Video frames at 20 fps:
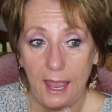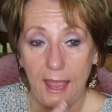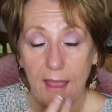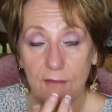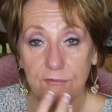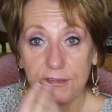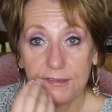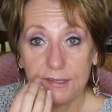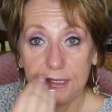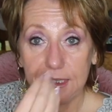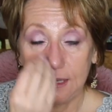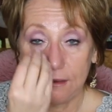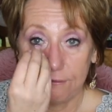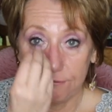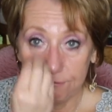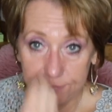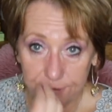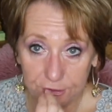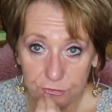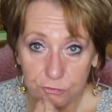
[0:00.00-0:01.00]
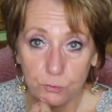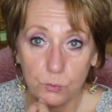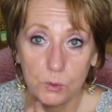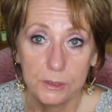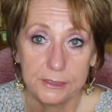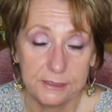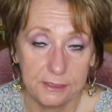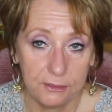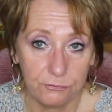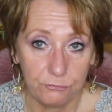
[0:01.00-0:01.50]
have seen a
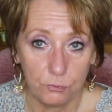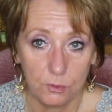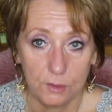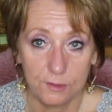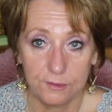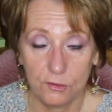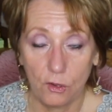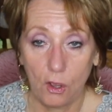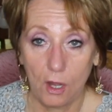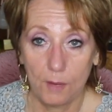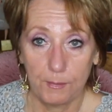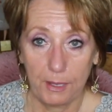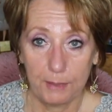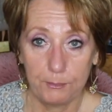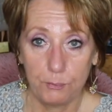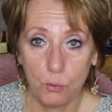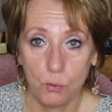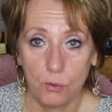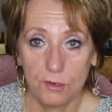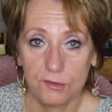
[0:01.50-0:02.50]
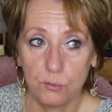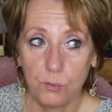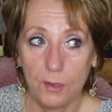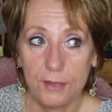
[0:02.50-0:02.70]
visual difference on my pores.